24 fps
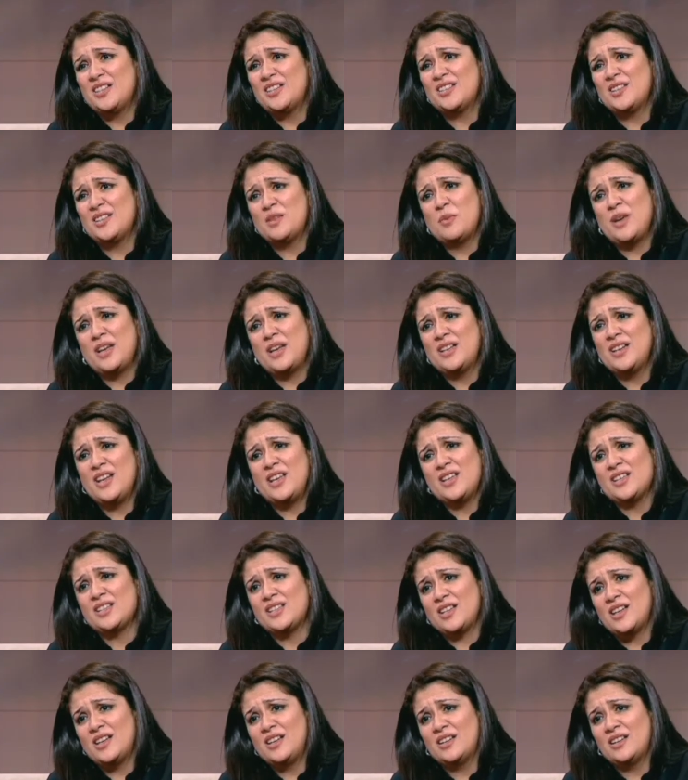just say, "Bhai, nahi
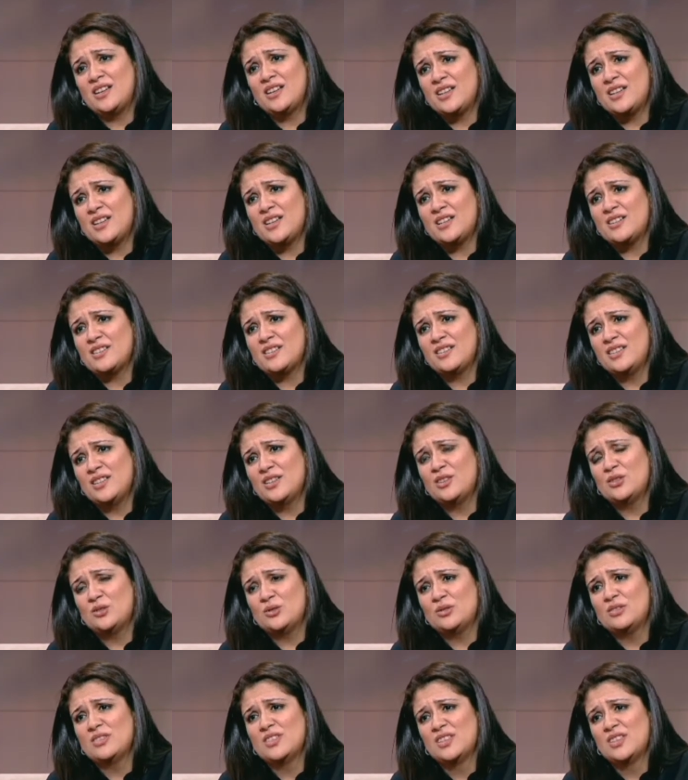acha laga," ya, uh you
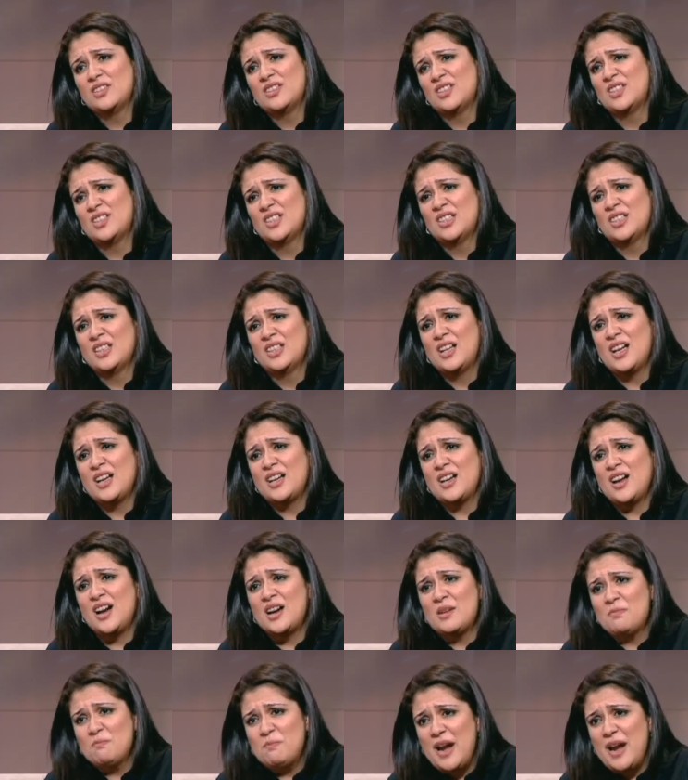know. Uh-huh. I
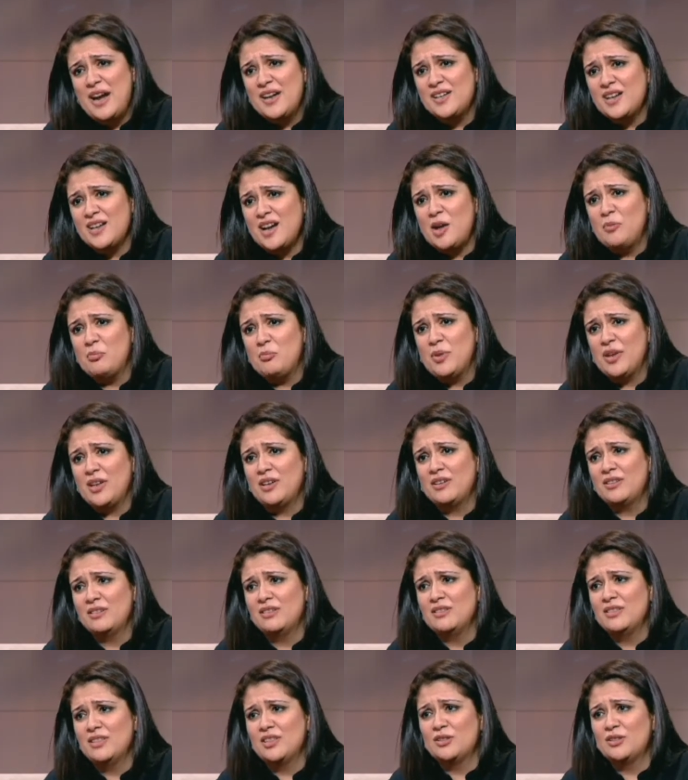can't pent up
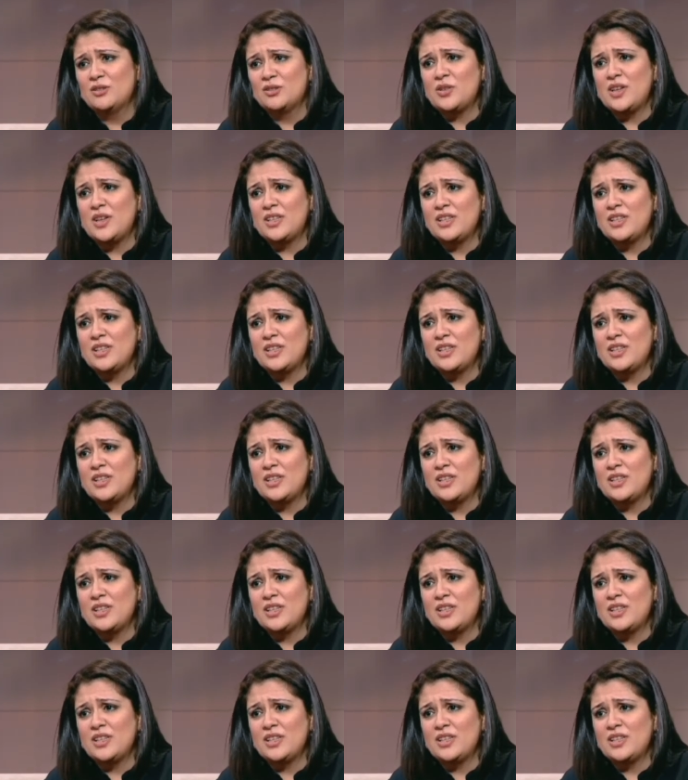and you know. So I